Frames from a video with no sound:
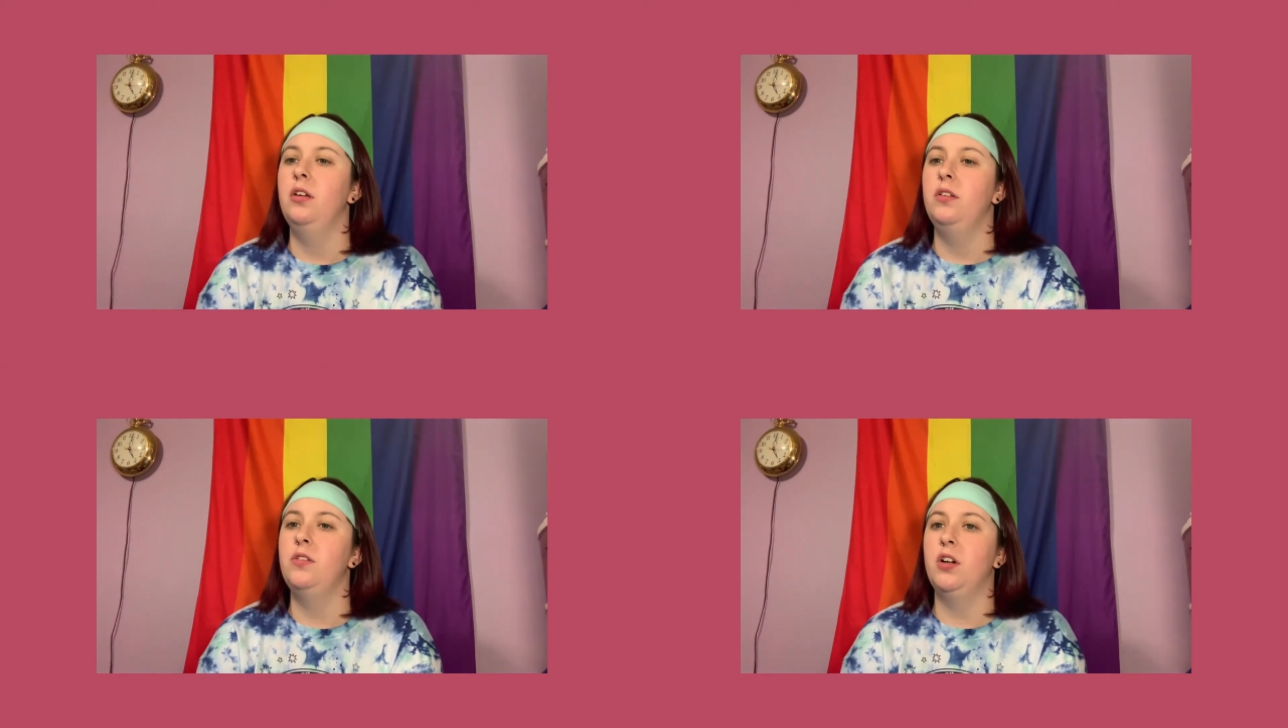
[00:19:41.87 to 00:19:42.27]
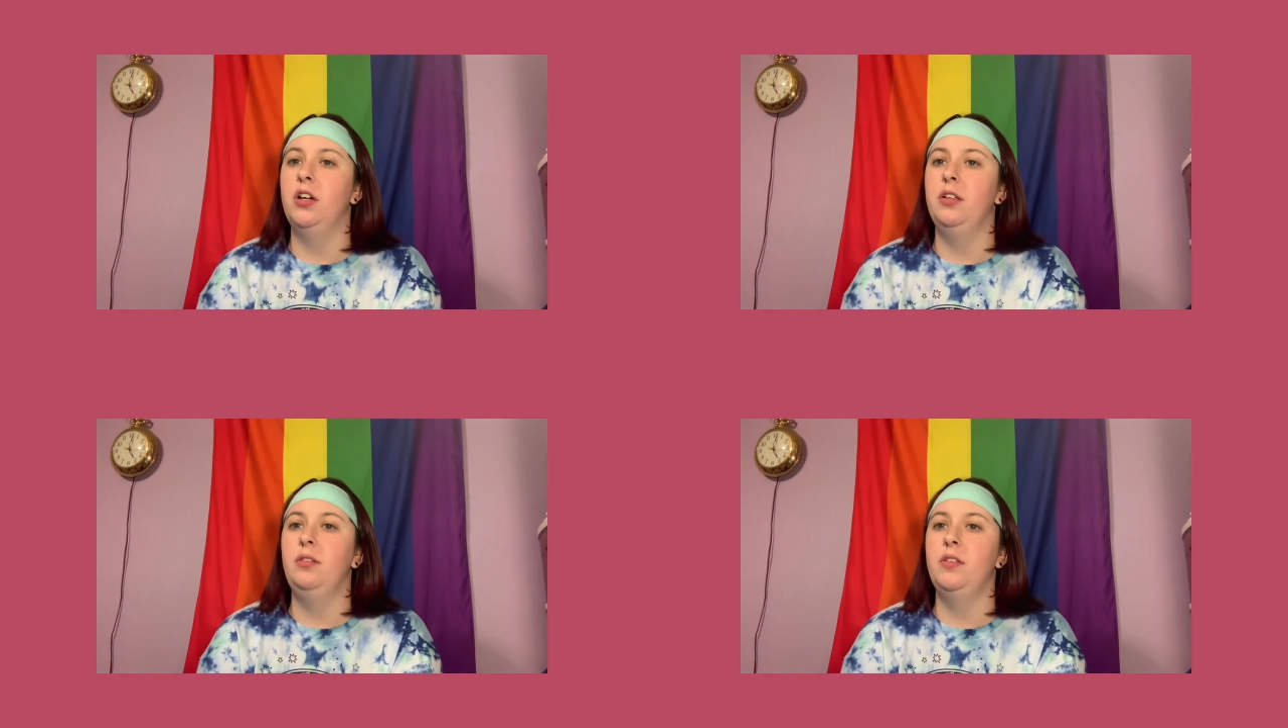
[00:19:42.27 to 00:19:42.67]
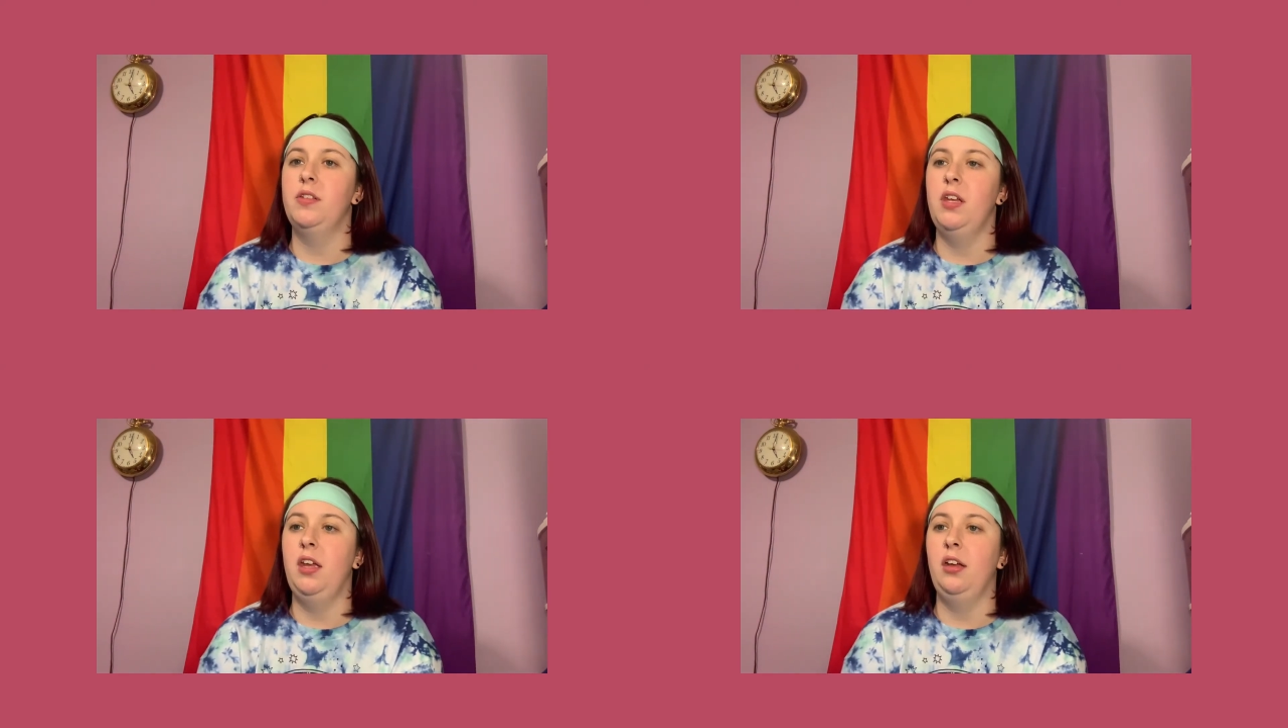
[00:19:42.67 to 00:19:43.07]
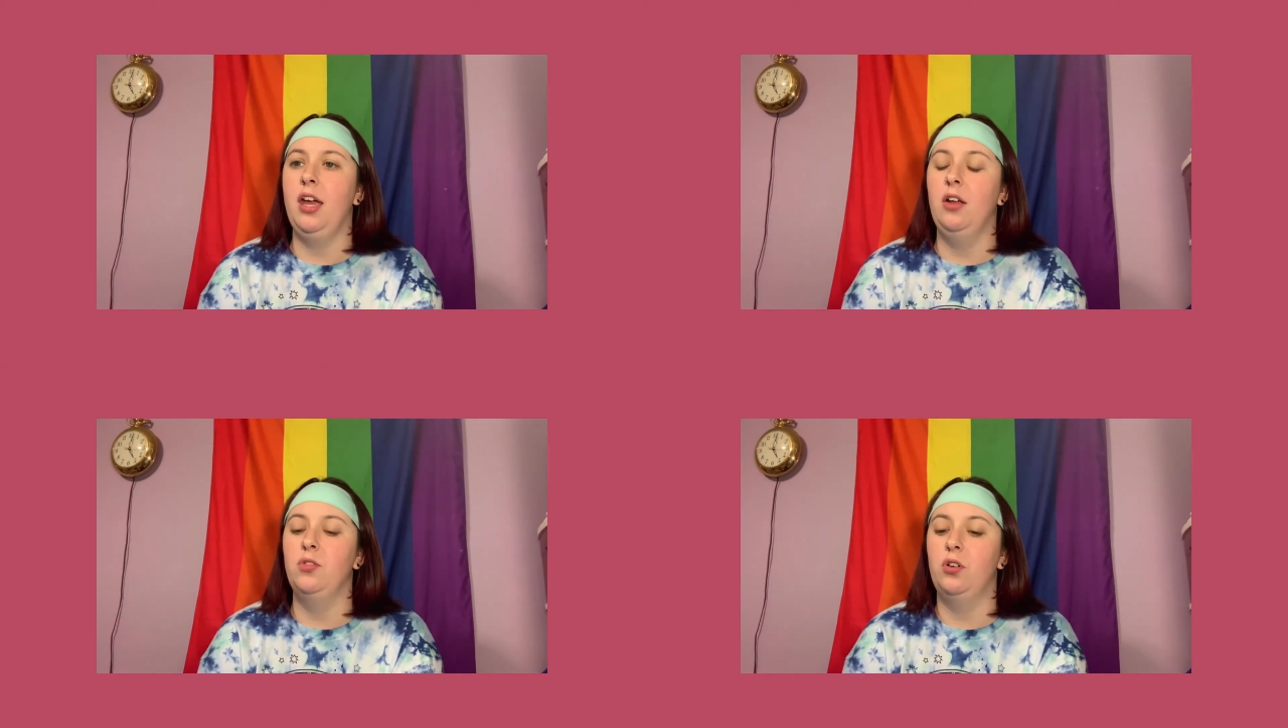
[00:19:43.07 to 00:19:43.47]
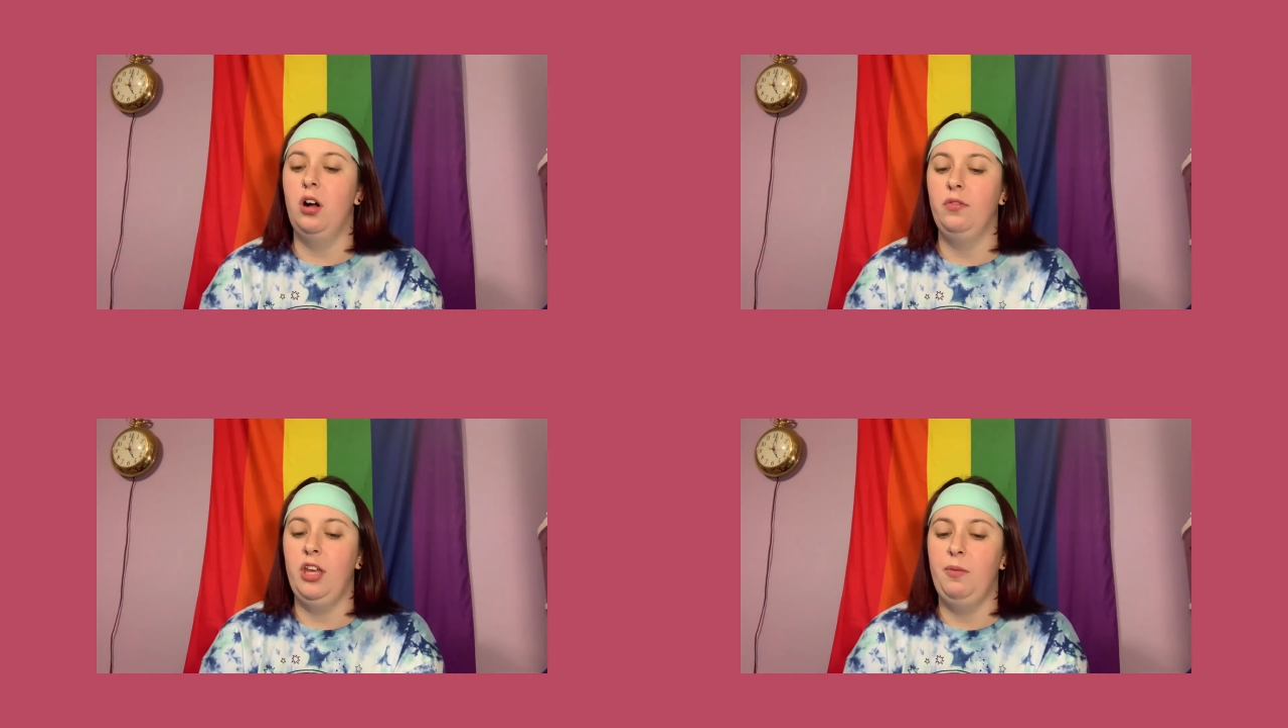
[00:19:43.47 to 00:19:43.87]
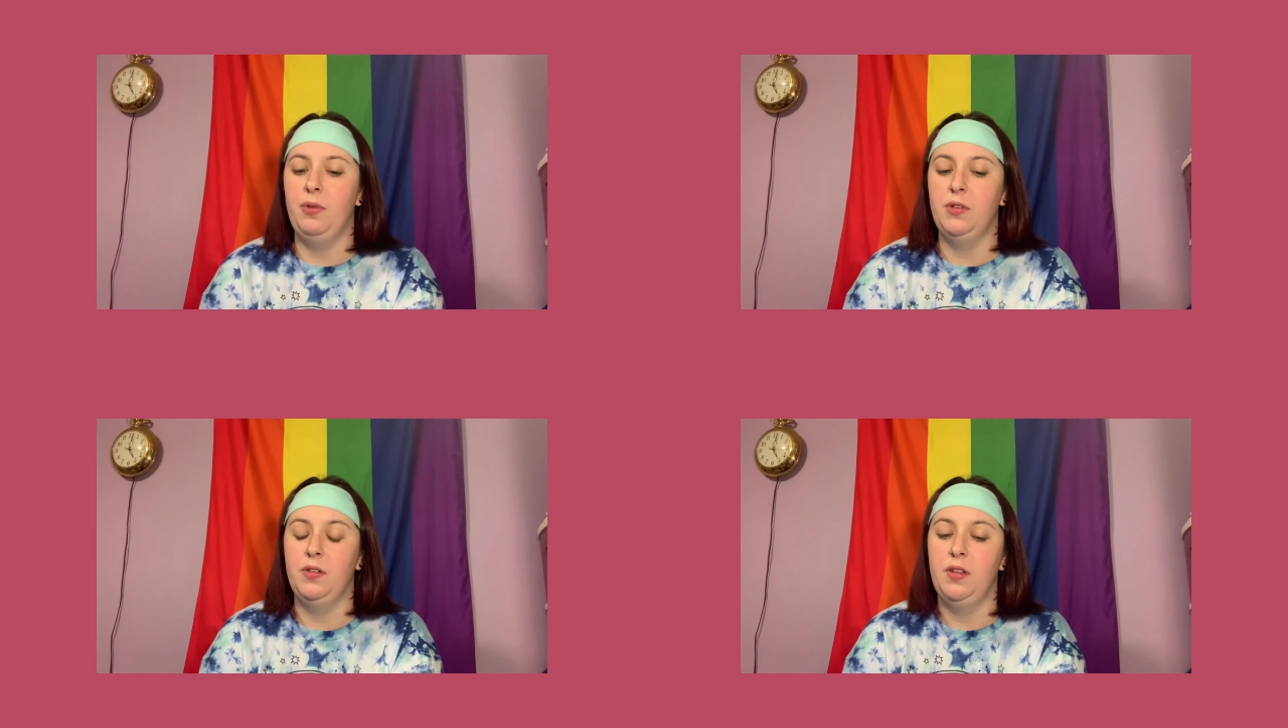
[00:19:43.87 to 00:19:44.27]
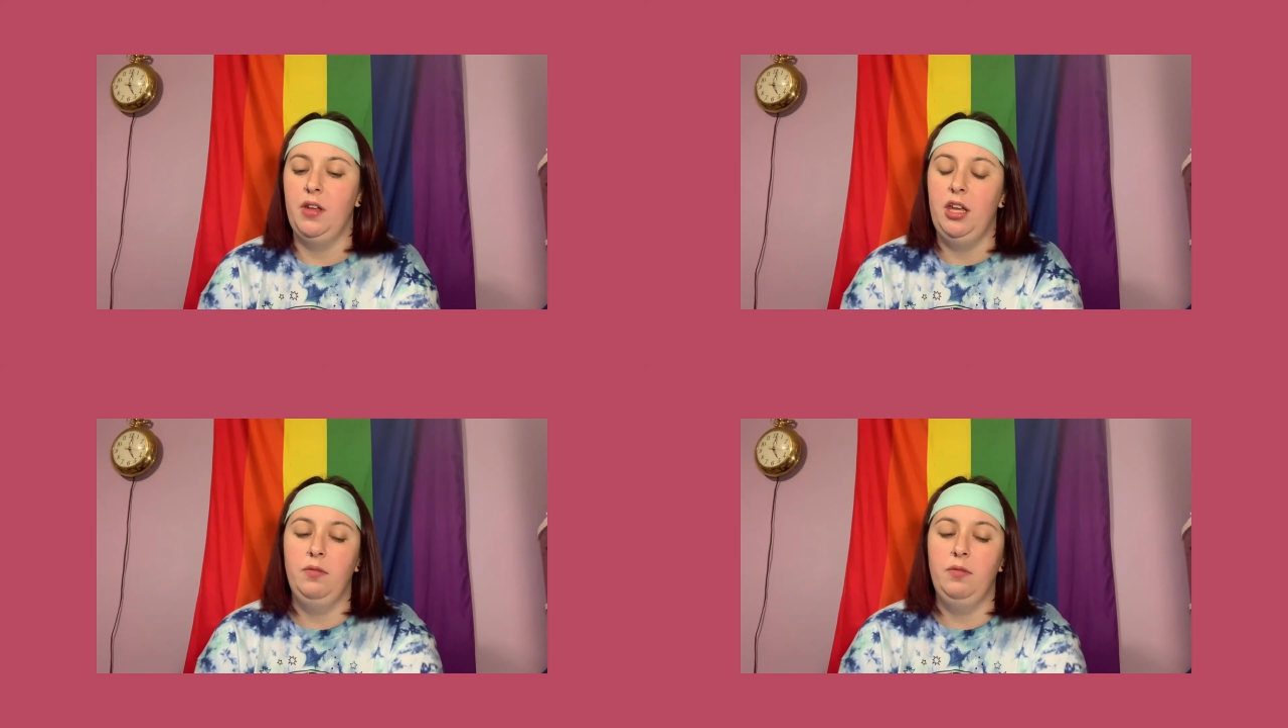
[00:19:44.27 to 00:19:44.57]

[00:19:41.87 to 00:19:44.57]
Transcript: started seeing a counselor off campus because it